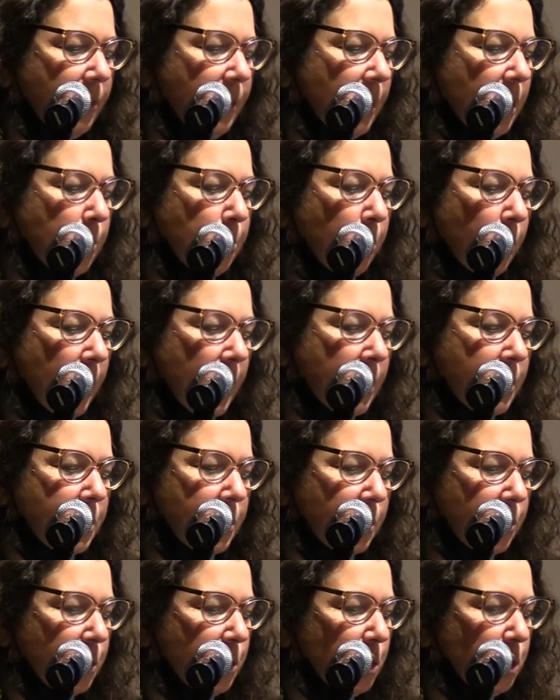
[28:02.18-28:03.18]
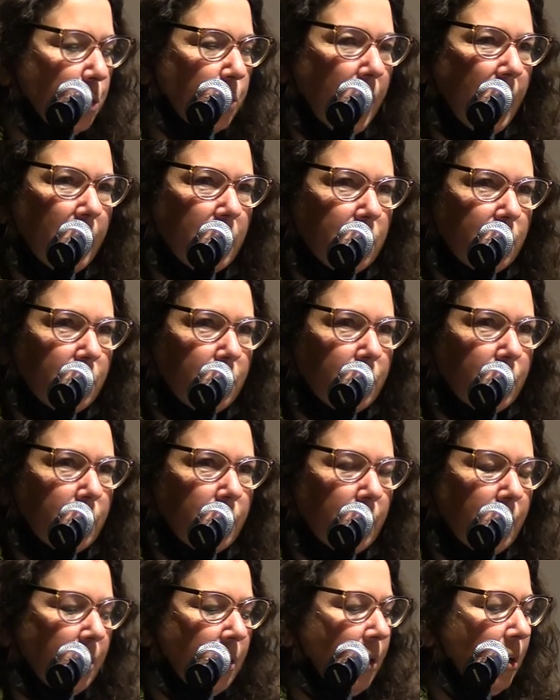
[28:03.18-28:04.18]
thick branches
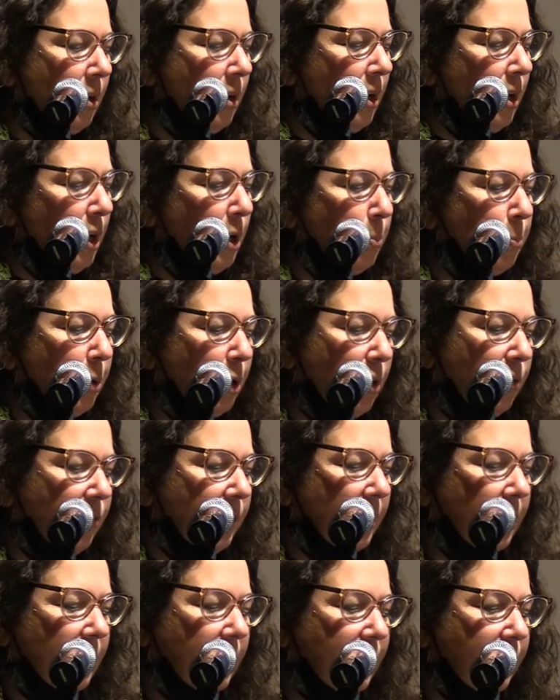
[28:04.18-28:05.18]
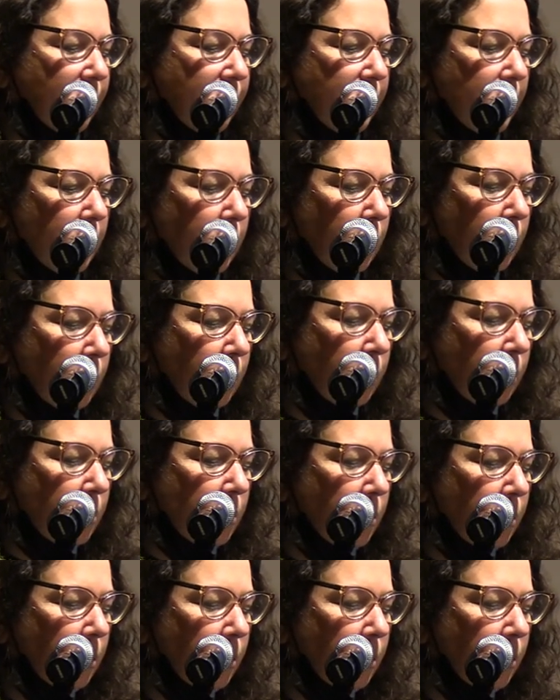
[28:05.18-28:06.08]
stretched and perfectly filled